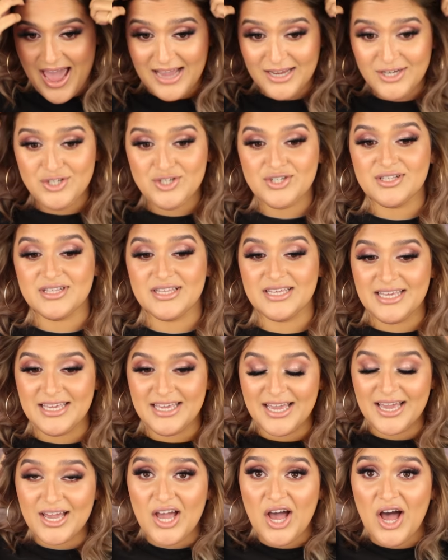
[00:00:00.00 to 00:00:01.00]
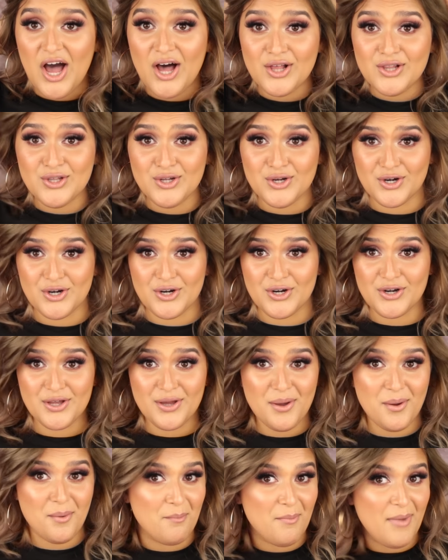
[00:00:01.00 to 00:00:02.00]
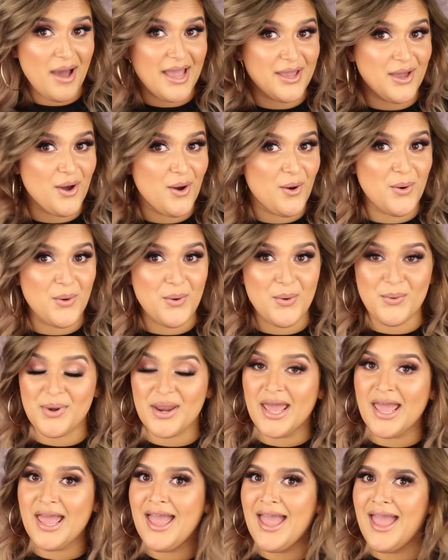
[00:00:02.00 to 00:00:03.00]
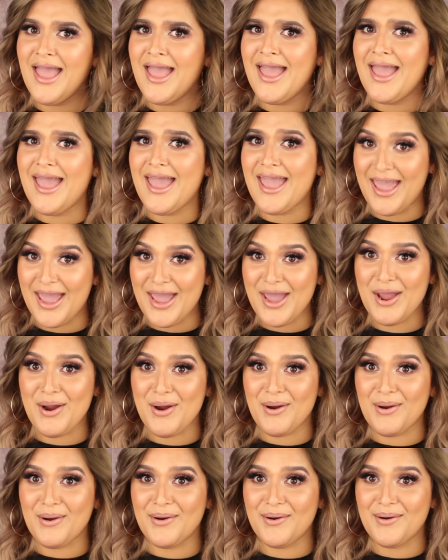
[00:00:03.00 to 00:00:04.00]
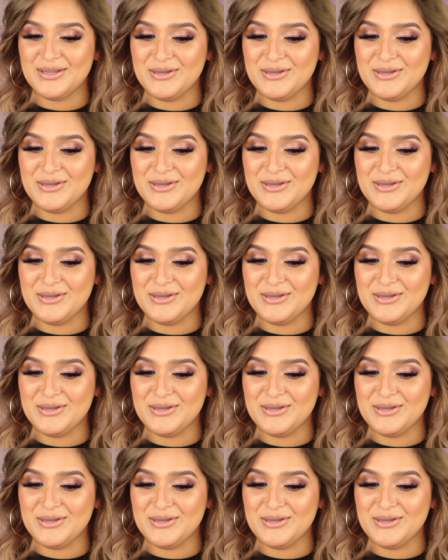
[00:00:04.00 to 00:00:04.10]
actually colored my own hair.